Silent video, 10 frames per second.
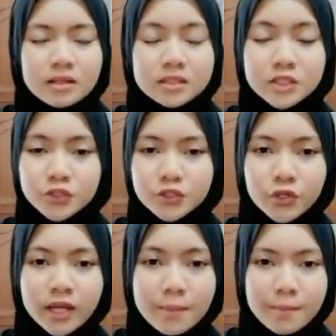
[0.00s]

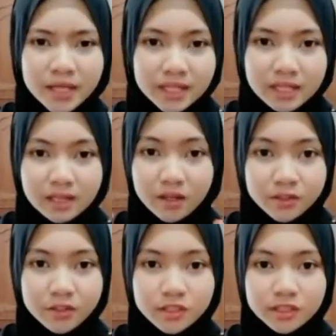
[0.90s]
destroyed many
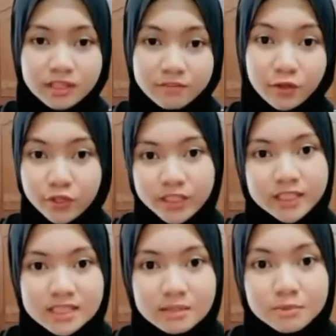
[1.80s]
other living
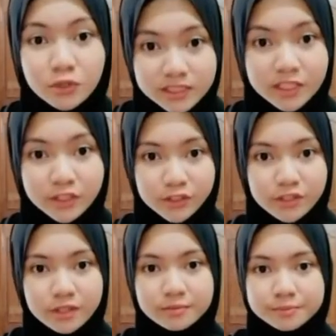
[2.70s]
organisms on the
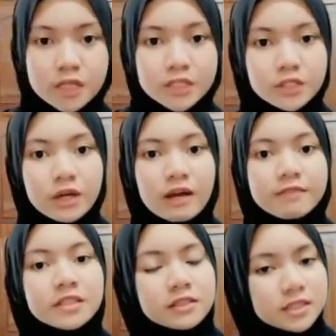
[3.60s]
earth. So
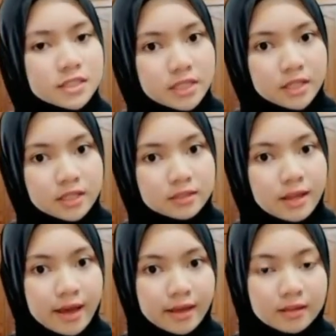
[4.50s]
after listening
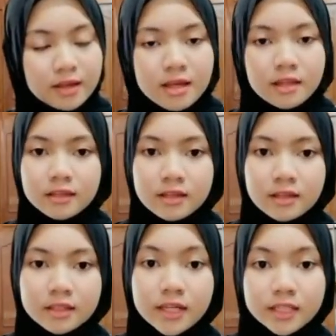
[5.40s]
that
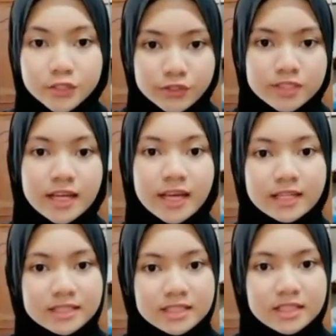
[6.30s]
the dinosaurs had
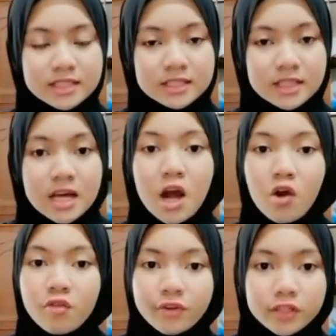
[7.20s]
extinct.
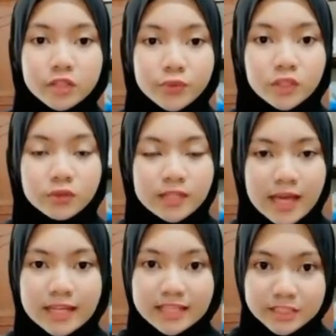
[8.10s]
How far do we know
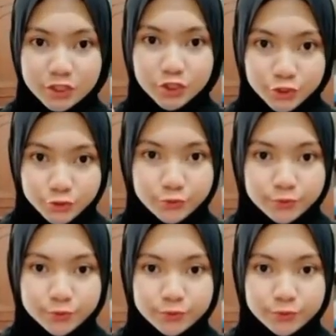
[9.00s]
that it's true?